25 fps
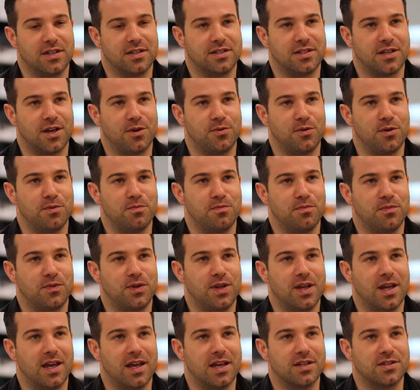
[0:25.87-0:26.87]
So
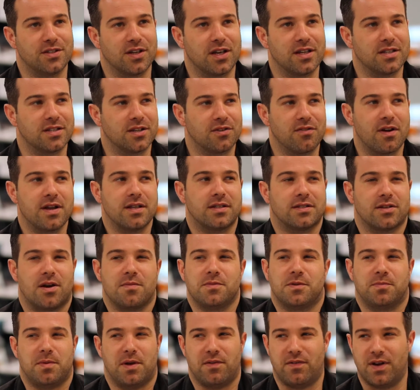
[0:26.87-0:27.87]
yeah, it's a great
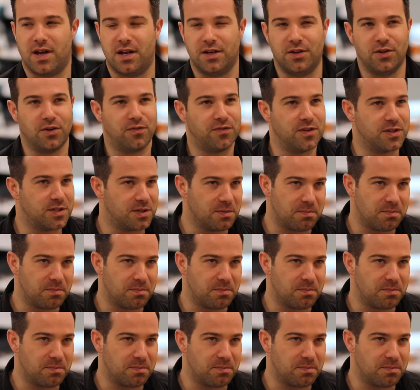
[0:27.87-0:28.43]
time to be around the office.